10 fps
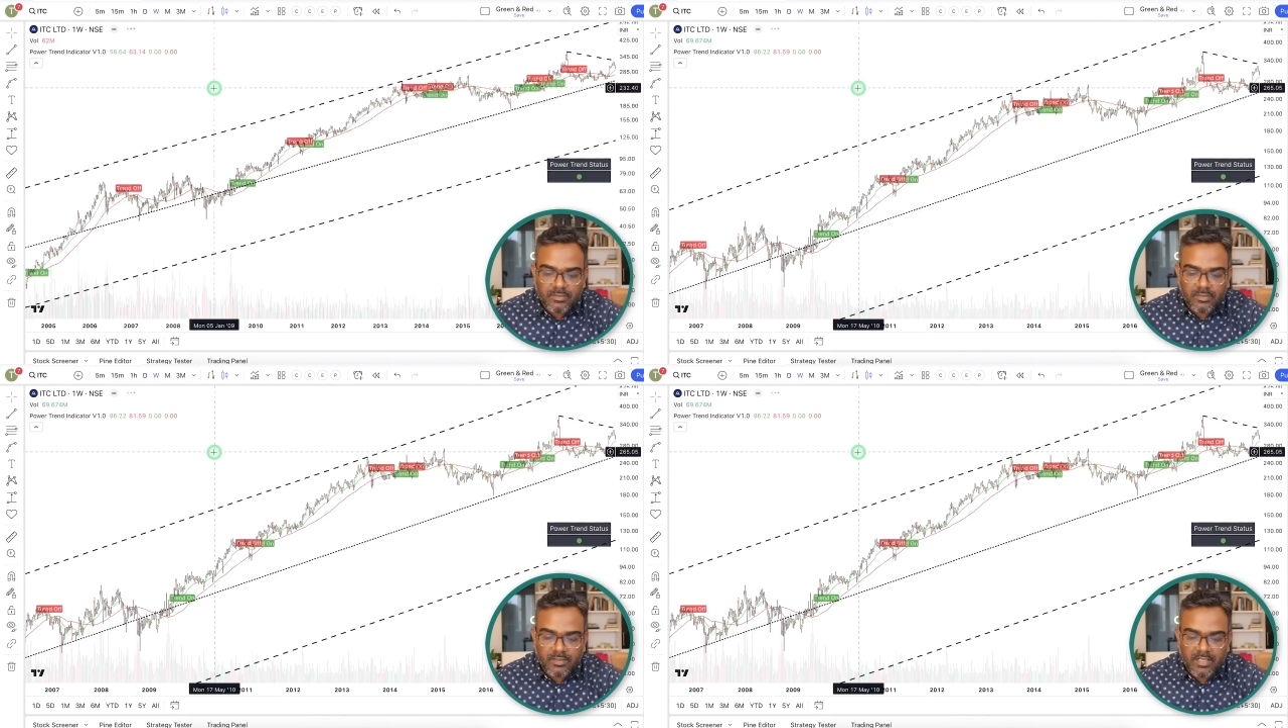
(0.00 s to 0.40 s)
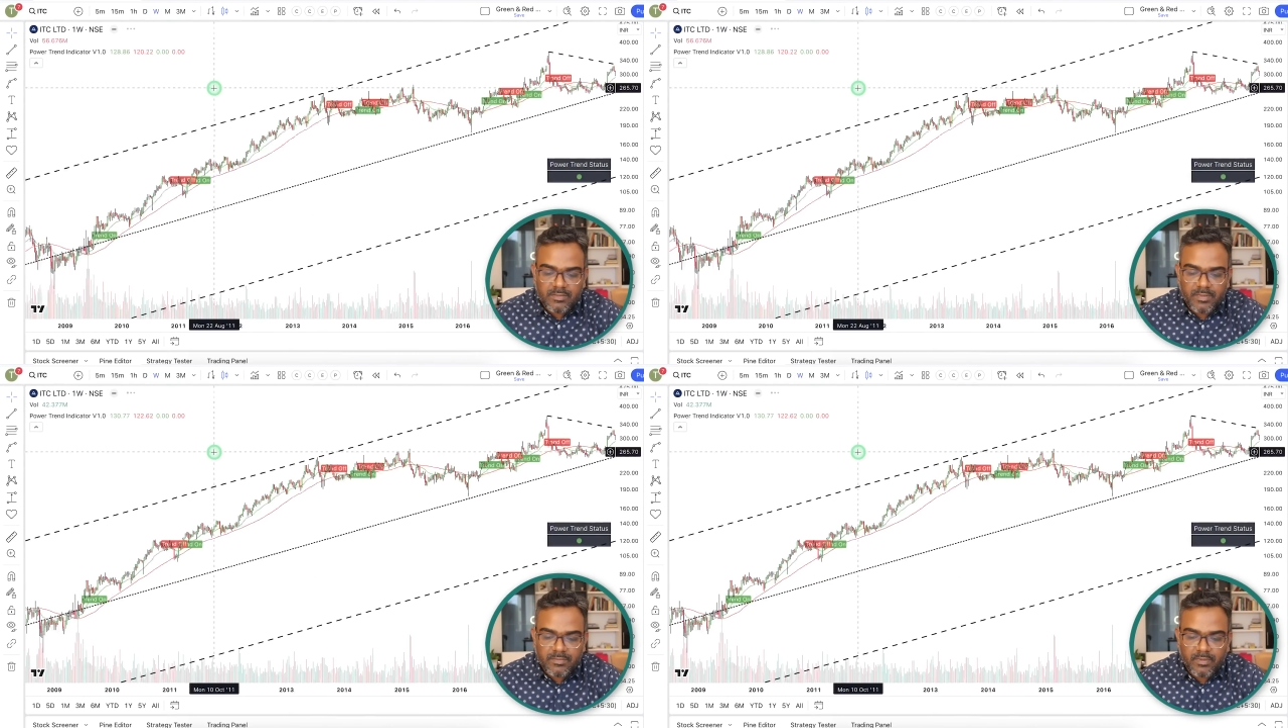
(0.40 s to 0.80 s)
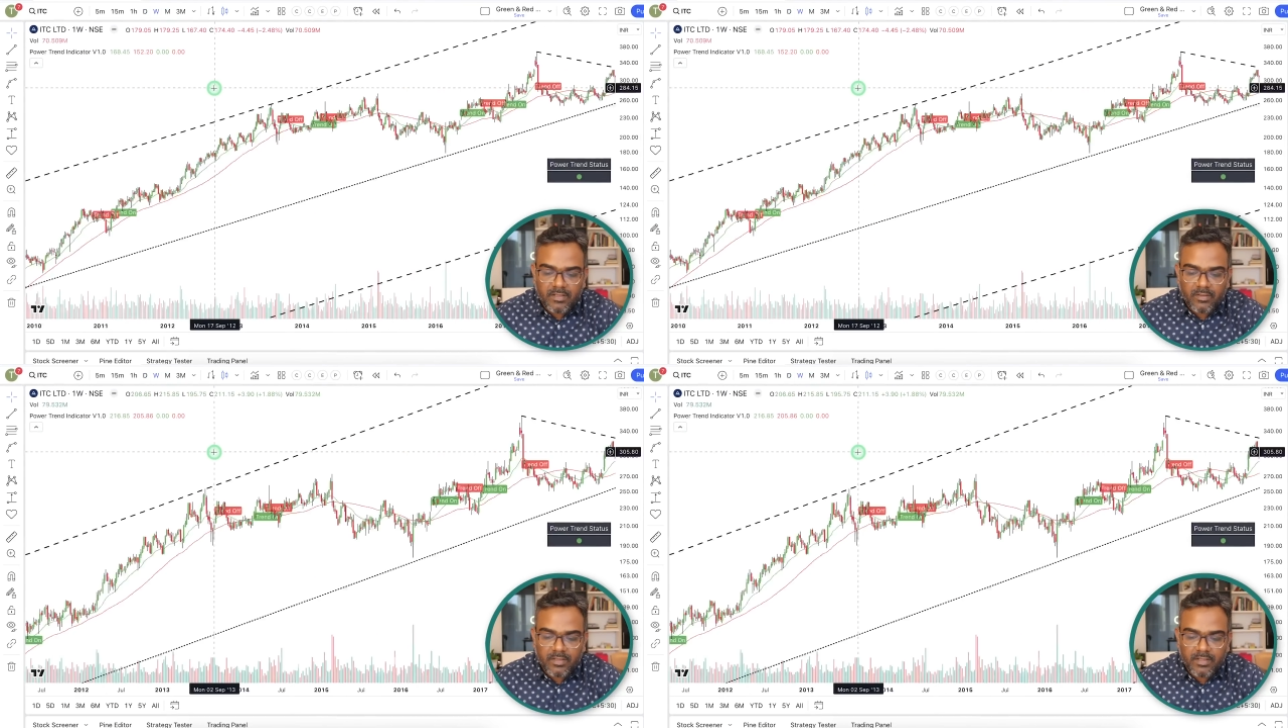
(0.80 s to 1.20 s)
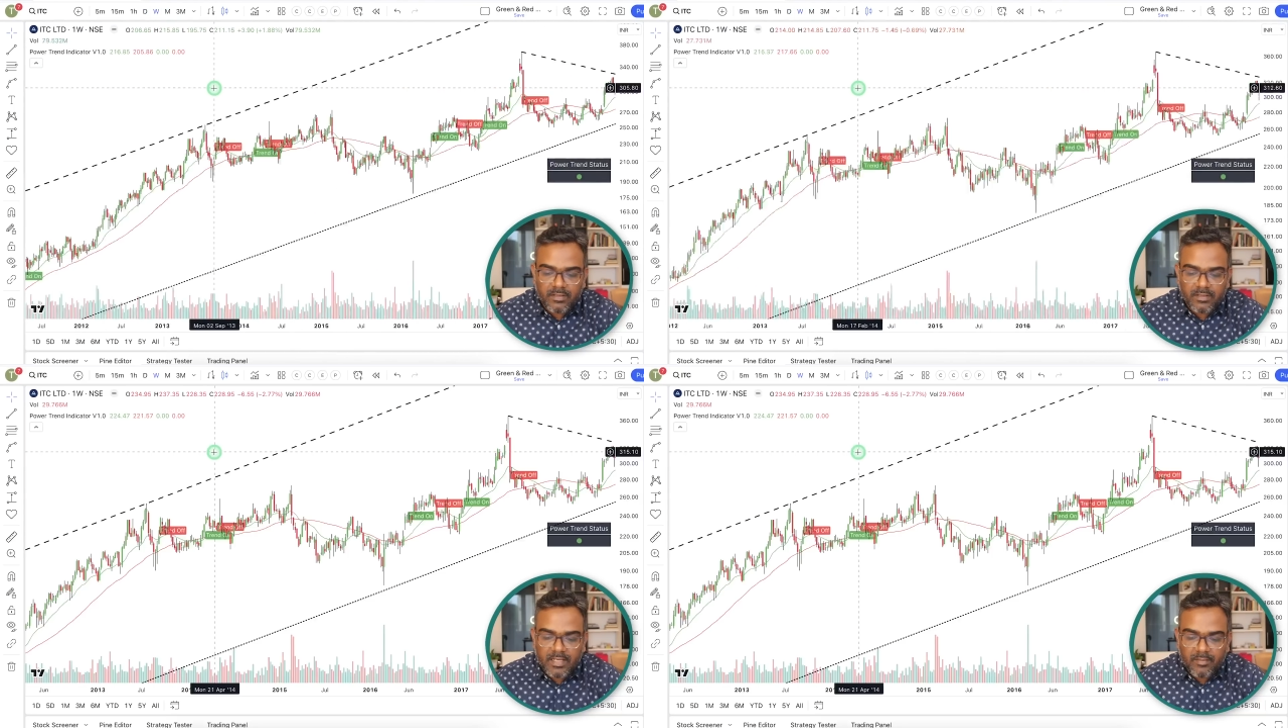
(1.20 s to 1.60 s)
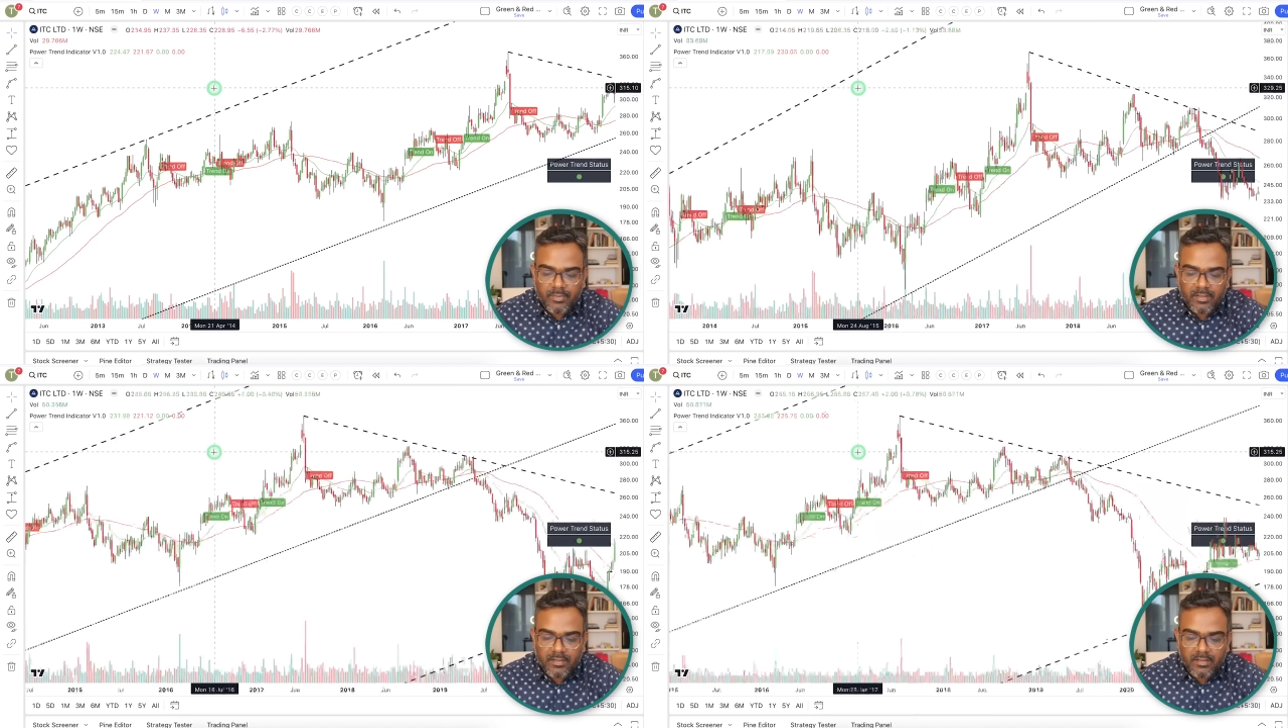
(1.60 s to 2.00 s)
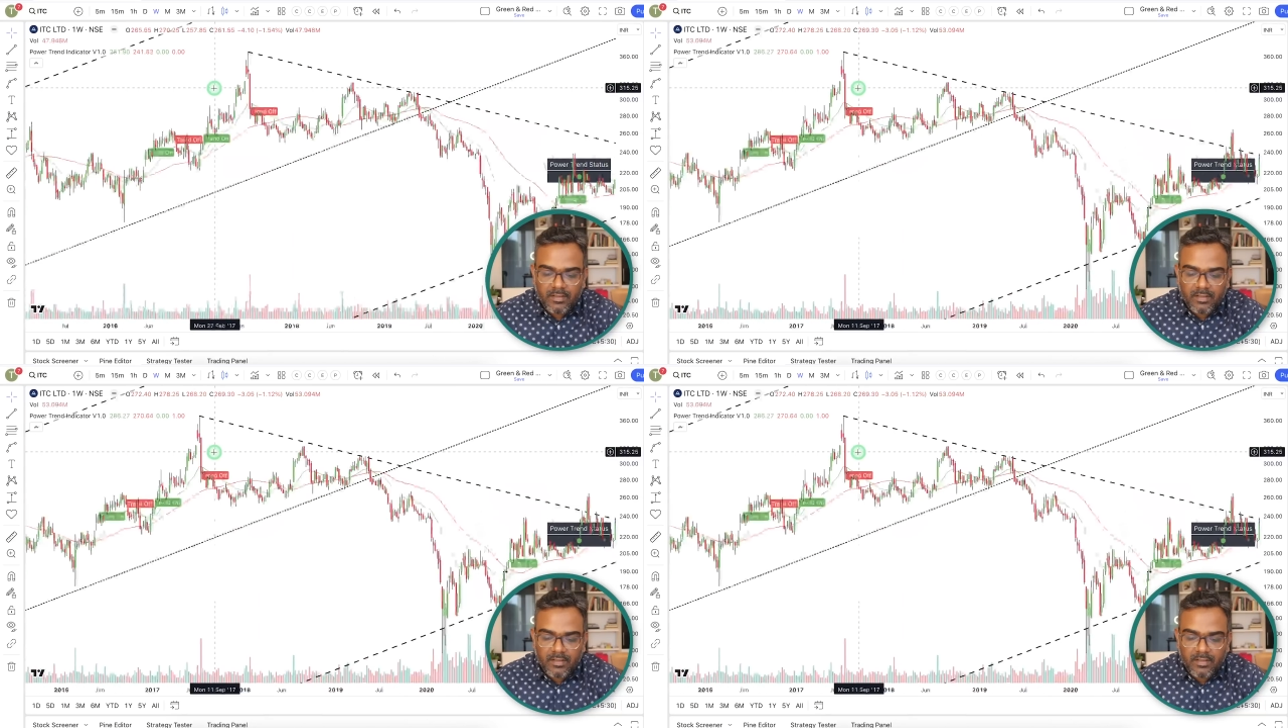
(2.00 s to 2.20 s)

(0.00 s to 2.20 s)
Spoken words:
So the large base breakout here happened